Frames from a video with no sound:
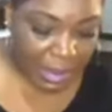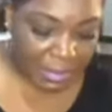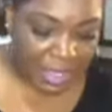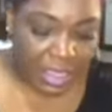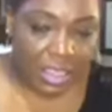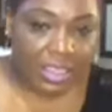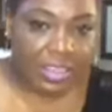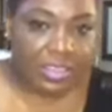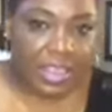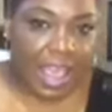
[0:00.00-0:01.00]

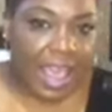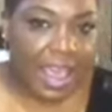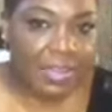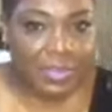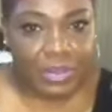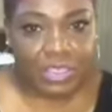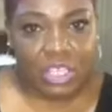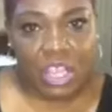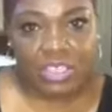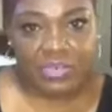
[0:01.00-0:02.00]
Because I want to
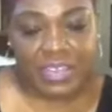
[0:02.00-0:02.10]
talk to